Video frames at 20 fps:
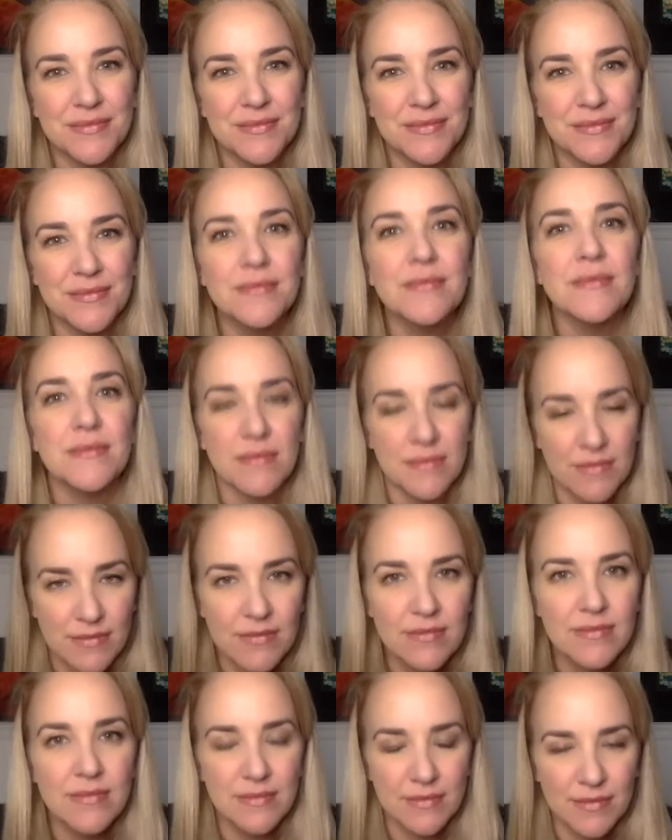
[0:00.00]

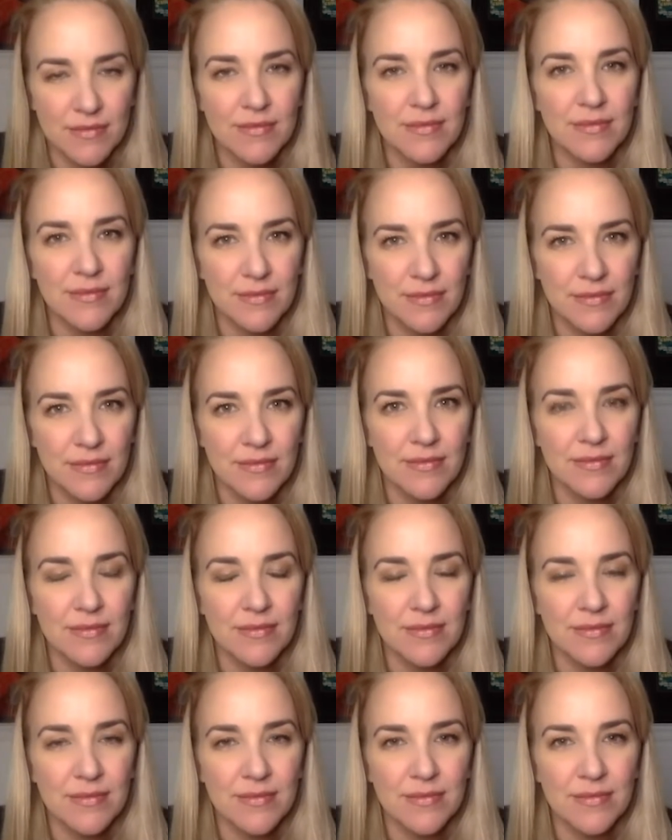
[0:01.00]

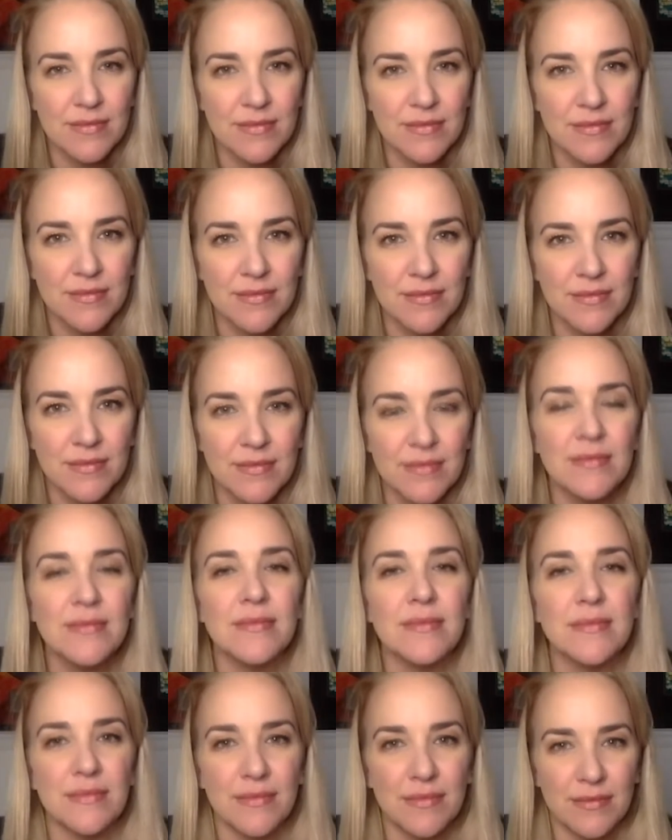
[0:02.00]

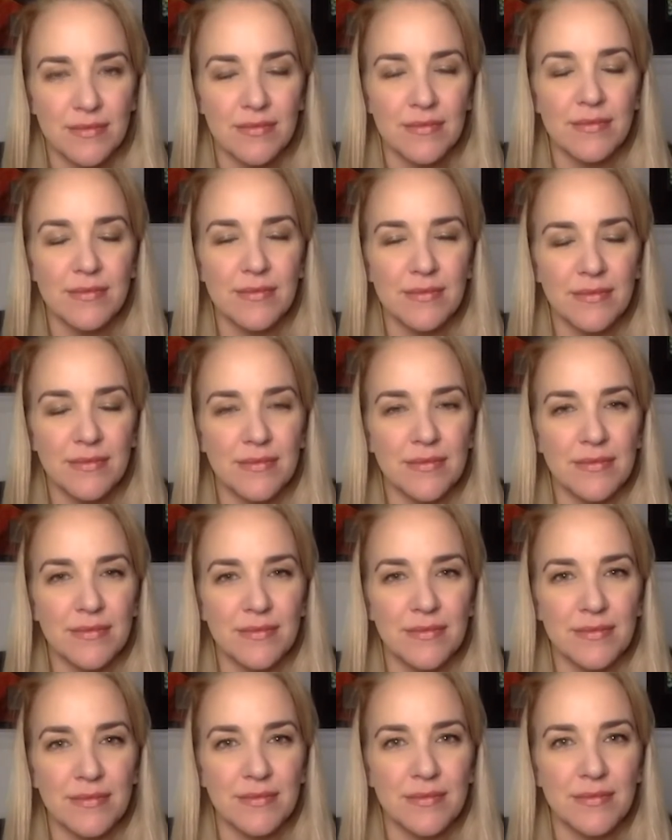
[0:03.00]

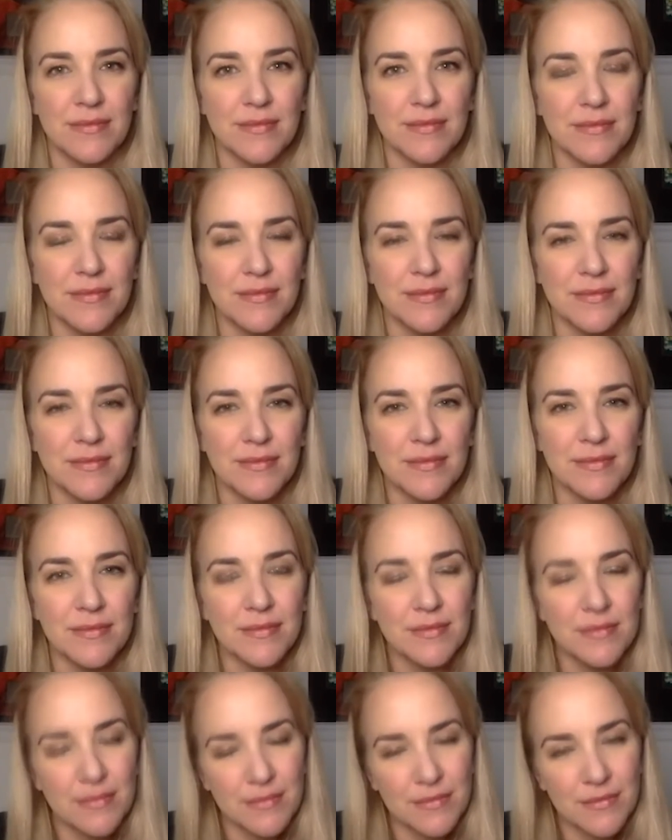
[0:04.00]

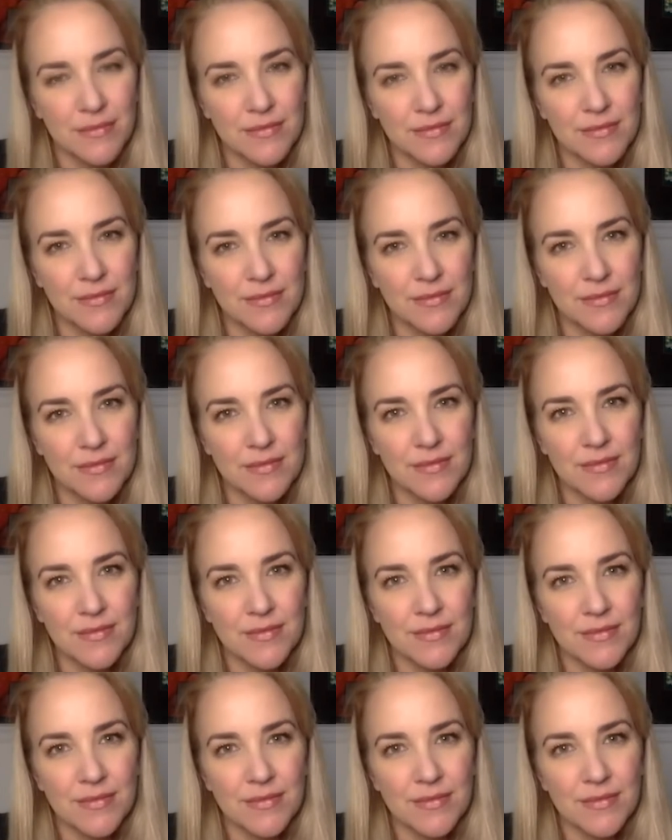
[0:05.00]
(silent)